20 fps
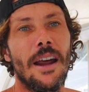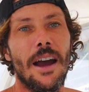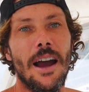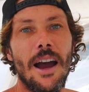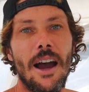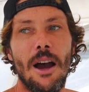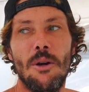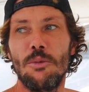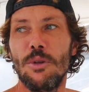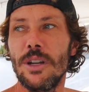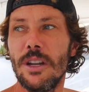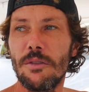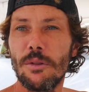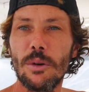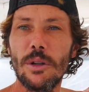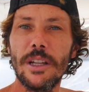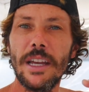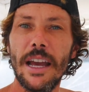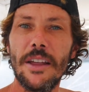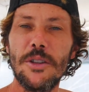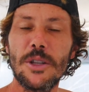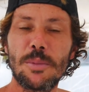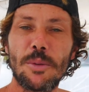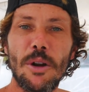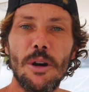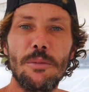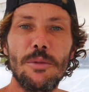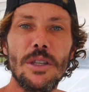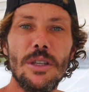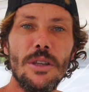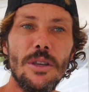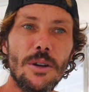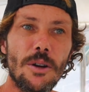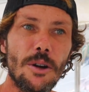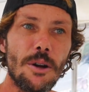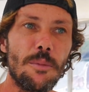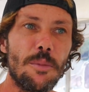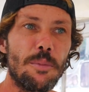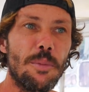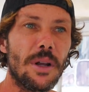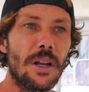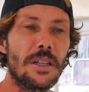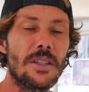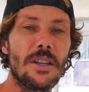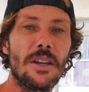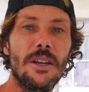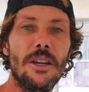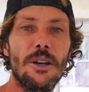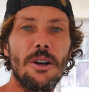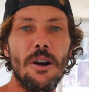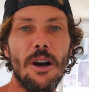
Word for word: Uh, we never really had this problem in Europe, but I tell you